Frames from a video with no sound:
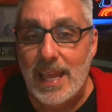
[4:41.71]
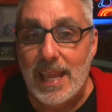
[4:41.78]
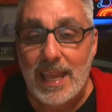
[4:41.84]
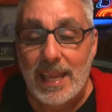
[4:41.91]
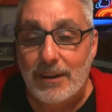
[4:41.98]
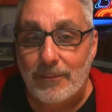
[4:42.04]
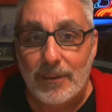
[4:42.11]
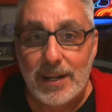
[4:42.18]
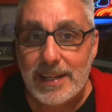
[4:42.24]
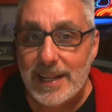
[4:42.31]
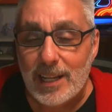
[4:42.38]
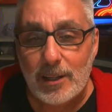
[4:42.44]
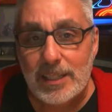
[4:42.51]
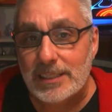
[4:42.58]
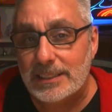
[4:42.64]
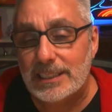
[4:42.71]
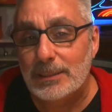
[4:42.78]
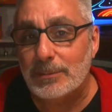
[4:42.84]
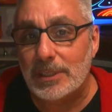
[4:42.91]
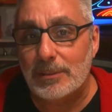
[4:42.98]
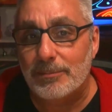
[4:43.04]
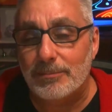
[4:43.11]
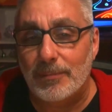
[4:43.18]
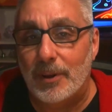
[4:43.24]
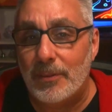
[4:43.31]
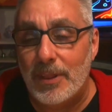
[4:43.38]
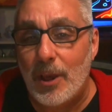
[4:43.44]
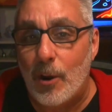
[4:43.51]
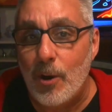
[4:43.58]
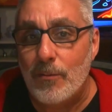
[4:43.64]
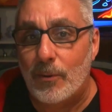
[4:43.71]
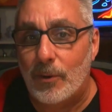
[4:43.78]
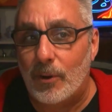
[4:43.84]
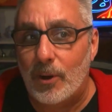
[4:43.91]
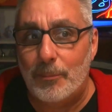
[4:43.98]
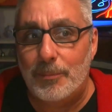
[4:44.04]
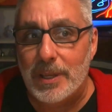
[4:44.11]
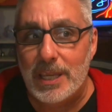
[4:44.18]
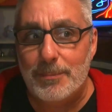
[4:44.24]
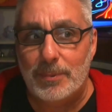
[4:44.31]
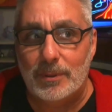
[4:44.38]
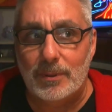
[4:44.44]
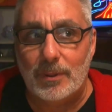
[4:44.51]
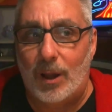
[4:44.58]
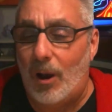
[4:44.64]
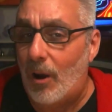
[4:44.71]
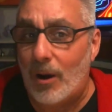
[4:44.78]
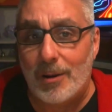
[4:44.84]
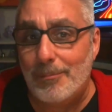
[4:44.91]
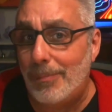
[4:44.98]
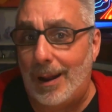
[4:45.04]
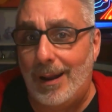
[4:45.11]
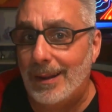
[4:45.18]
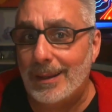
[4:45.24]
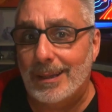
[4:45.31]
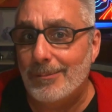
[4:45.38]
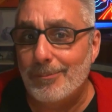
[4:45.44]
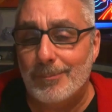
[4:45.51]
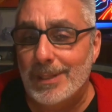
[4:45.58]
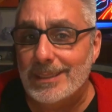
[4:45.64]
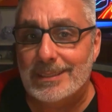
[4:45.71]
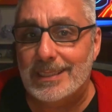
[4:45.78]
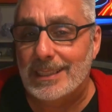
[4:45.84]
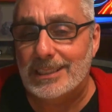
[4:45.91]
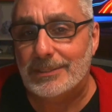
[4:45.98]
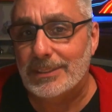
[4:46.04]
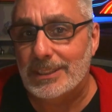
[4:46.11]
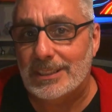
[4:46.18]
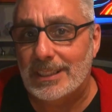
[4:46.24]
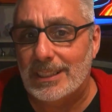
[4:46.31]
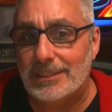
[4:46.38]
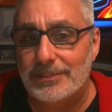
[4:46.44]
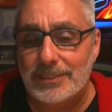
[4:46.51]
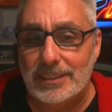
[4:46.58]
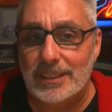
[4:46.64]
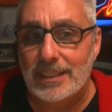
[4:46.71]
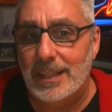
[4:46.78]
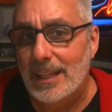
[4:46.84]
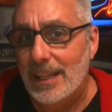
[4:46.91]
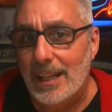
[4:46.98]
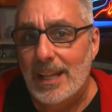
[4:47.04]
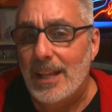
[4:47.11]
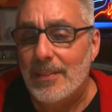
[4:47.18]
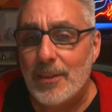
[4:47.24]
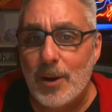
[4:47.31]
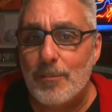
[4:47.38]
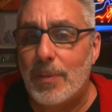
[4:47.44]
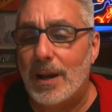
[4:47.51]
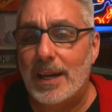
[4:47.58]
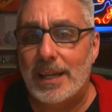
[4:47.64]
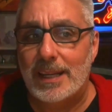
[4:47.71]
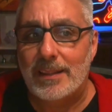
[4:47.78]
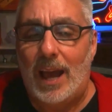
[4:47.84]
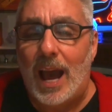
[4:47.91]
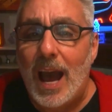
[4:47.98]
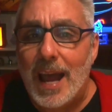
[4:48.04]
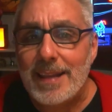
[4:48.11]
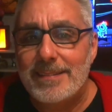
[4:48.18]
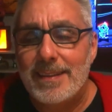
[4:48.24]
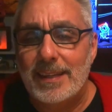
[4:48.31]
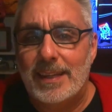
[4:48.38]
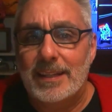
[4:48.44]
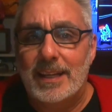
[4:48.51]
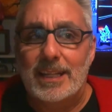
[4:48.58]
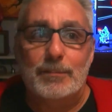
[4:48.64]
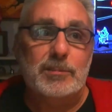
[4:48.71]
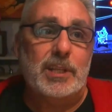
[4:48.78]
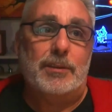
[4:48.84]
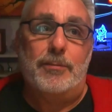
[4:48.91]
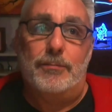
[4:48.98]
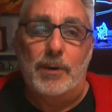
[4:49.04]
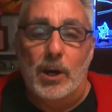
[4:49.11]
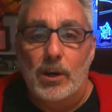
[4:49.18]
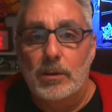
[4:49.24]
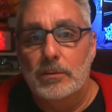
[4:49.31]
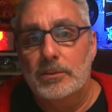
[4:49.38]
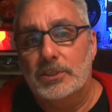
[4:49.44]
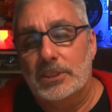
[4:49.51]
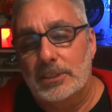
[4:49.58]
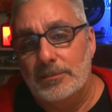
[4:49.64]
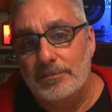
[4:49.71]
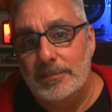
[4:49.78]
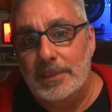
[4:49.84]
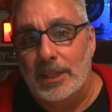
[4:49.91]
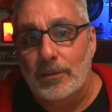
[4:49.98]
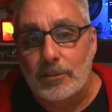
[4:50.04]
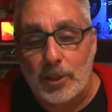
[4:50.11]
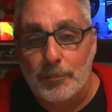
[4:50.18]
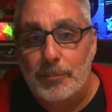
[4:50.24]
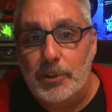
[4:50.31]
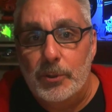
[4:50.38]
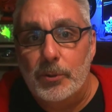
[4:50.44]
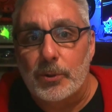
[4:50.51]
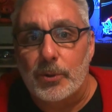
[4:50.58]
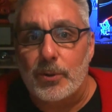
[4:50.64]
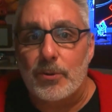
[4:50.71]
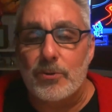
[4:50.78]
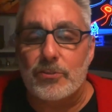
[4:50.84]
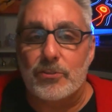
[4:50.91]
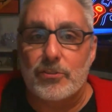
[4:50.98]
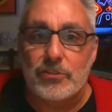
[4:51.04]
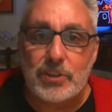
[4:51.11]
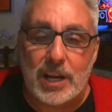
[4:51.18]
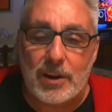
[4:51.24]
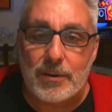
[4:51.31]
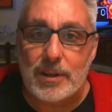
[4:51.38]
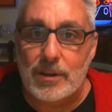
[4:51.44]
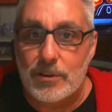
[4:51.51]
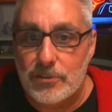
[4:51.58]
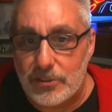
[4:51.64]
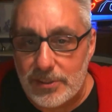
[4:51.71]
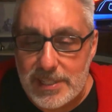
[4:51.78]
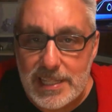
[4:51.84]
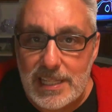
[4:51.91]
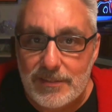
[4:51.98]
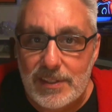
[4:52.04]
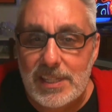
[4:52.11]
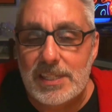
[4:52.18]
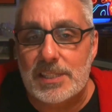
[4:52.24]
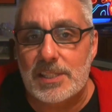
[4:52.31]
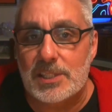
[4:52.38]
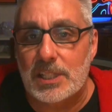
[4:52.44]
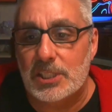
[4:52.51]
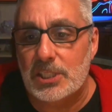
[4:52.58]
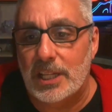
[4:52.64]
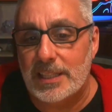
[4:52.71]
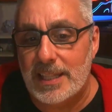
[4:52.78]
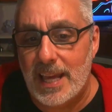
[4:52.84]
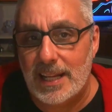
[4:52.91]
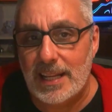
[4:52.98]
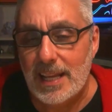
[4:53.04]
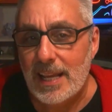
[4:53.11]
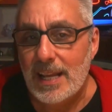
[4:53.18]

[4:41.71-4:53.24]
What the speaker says: And right now it seems like the overall people aren't buying mid-century stuff, and they're buying high ticket items like phones and, you know, computers and stereos and TVs and such like that.